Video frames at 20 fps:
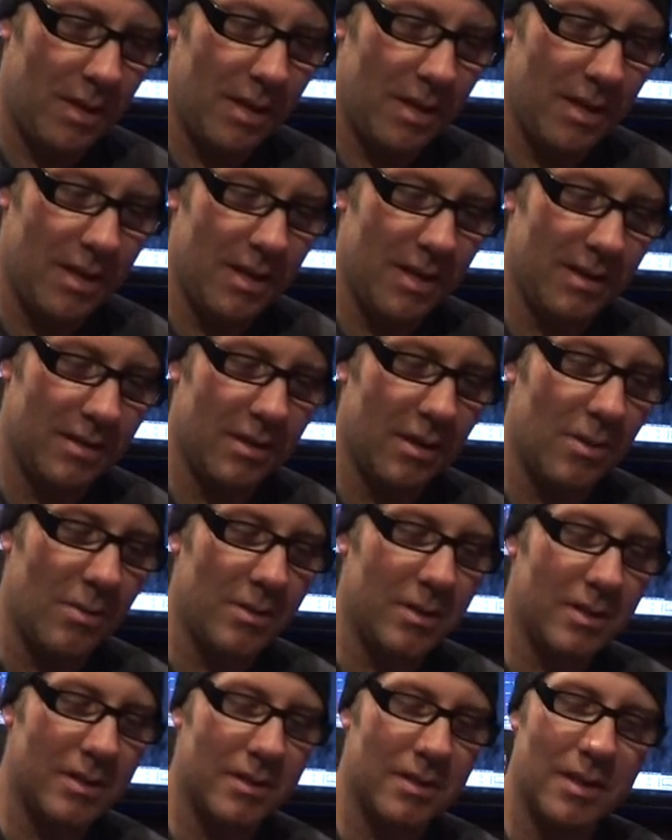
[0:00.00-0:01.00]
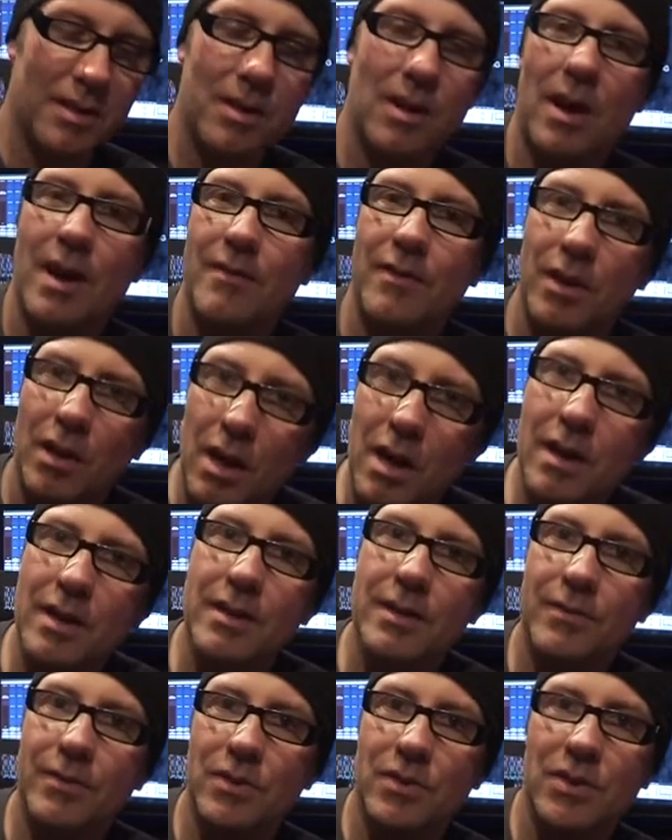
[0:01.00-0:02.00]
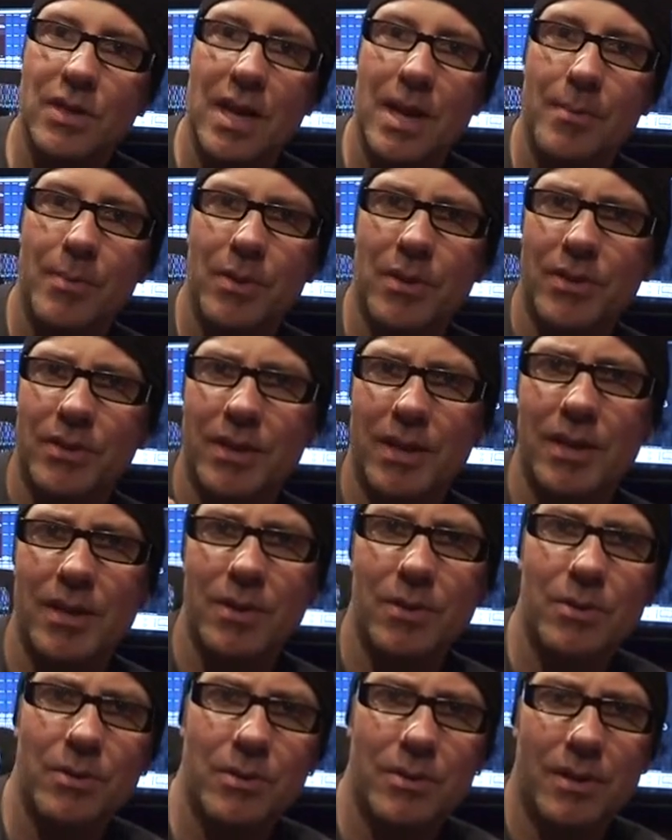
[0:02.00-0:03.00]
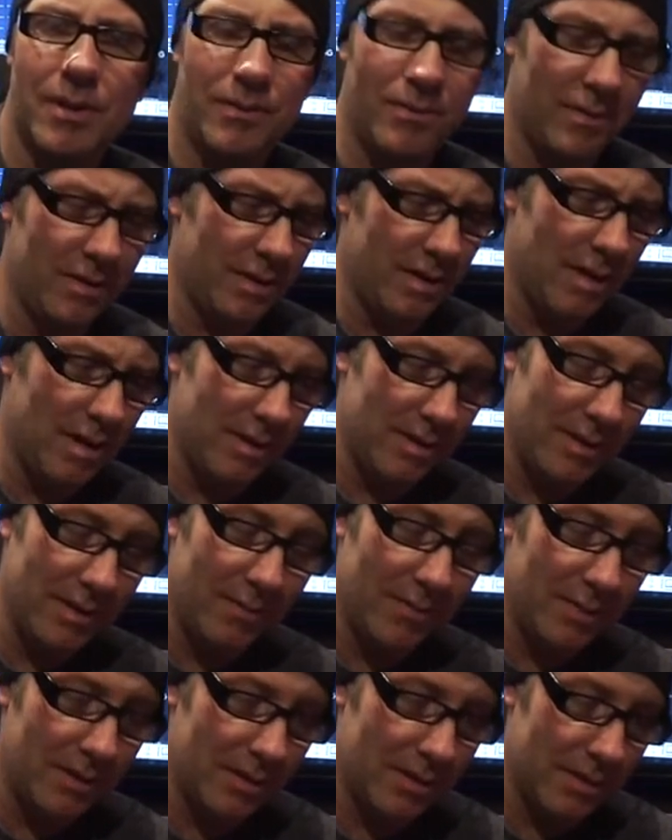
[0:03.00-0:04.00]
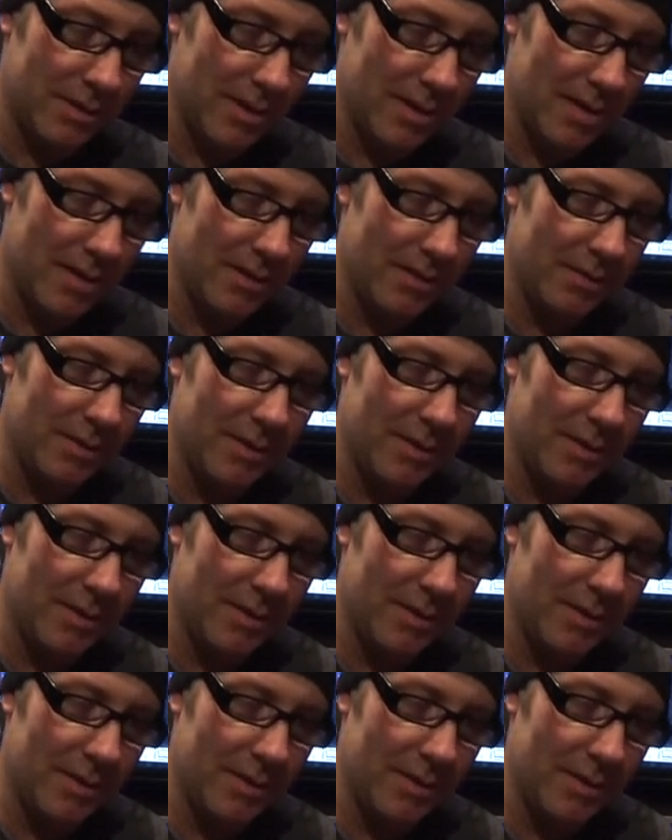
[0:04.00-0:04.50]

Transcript: it's always you know I have a lot of different samples I use different on different uh,